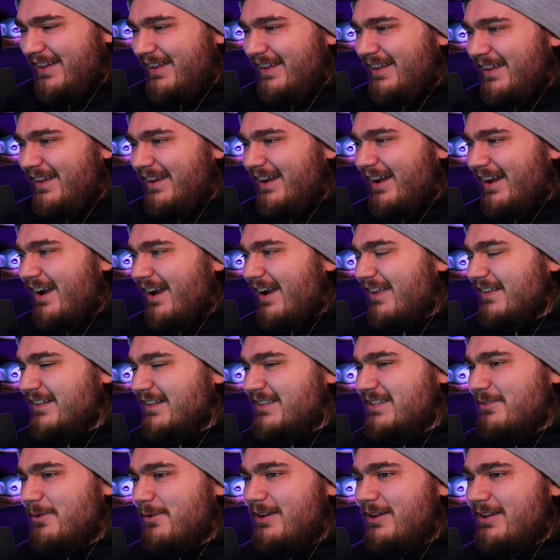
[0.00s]
All right, let's
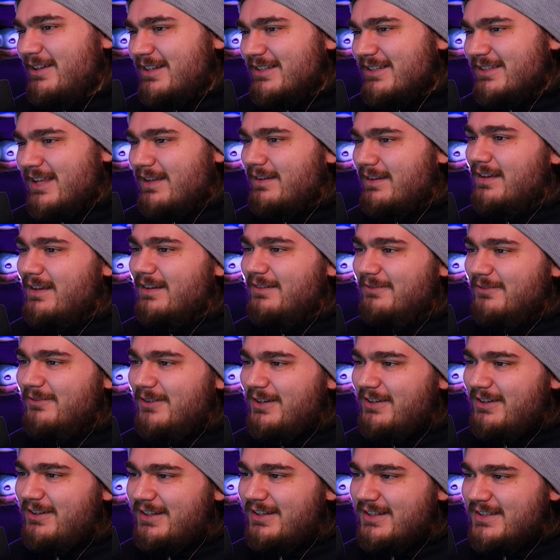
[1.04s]
see. What are you going to send in? What are
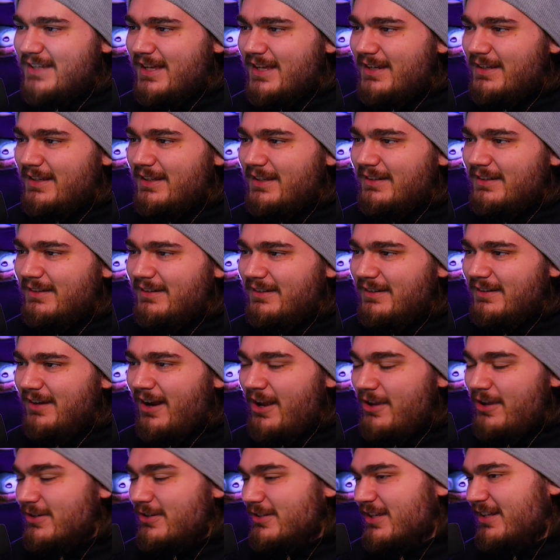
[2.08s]
you going to send in? Are
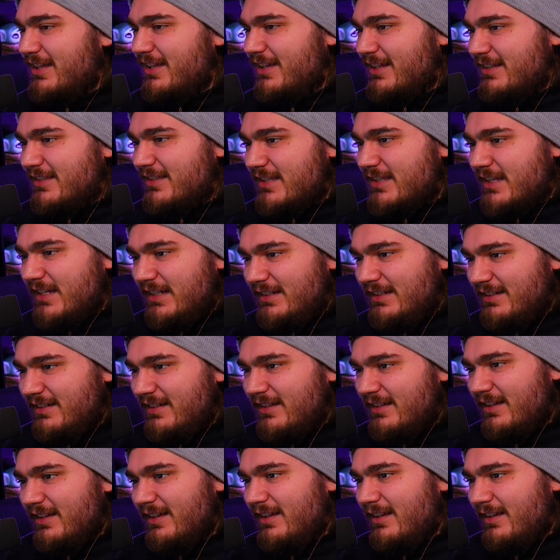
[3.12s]
you just going to concede?
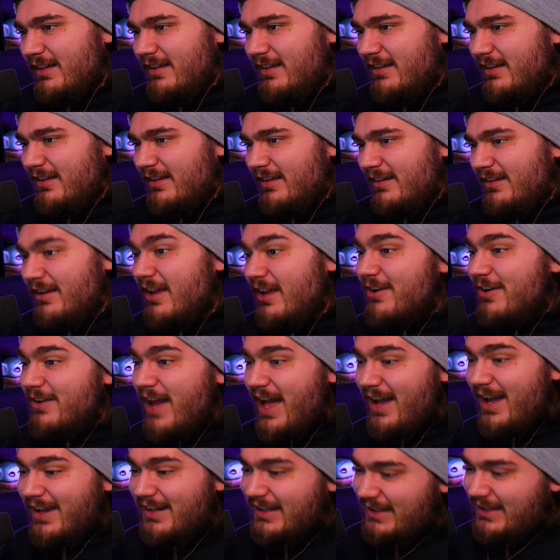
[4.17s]
No, you're
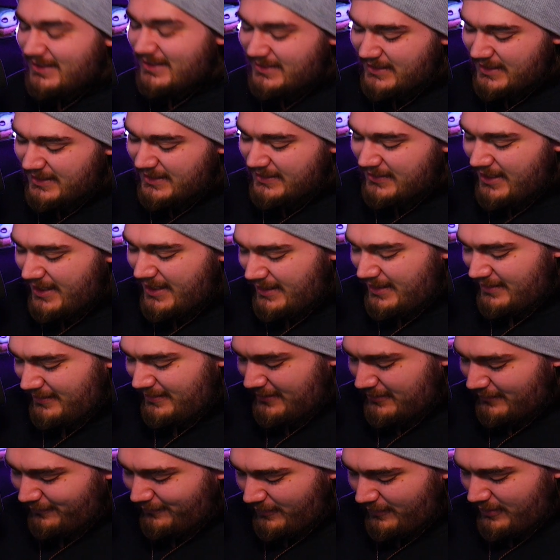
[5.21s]
not going to concede. Okay,
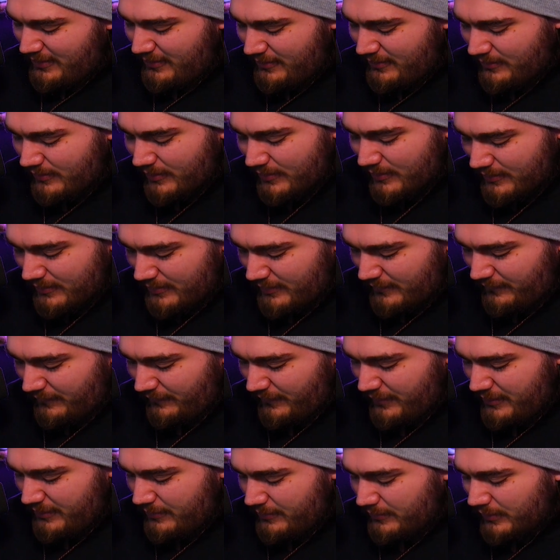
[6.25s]
good for you. Good for
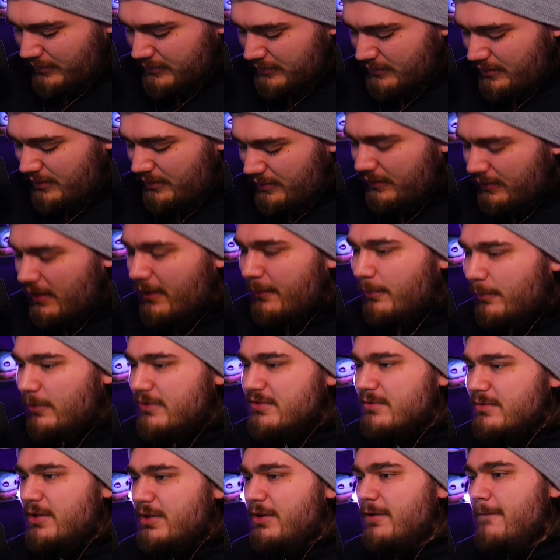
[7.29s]
you. Let's go ahead and Dark
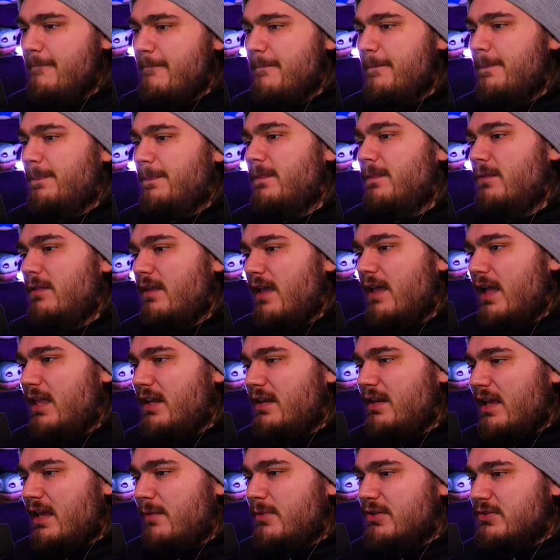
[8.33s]
Prism here. 80
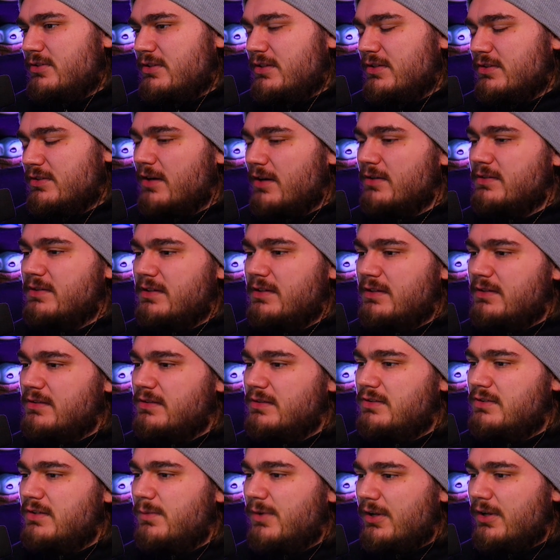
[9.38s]
damage to this Arceus.
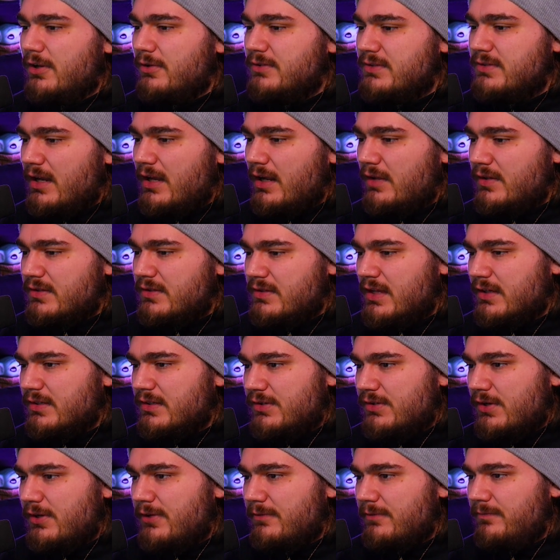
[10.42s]
Let's see what goes down on this next
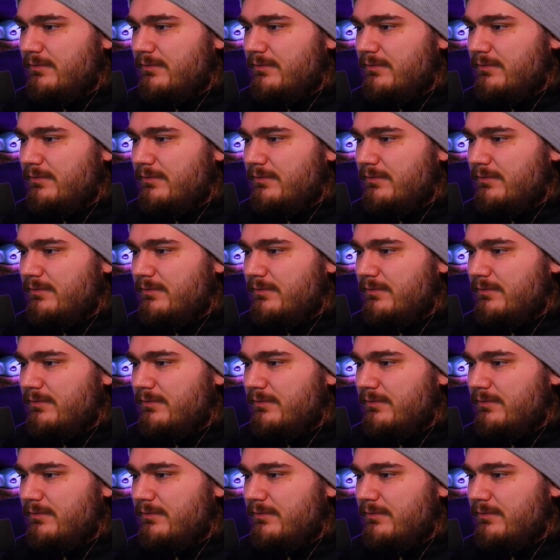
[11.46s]
turn.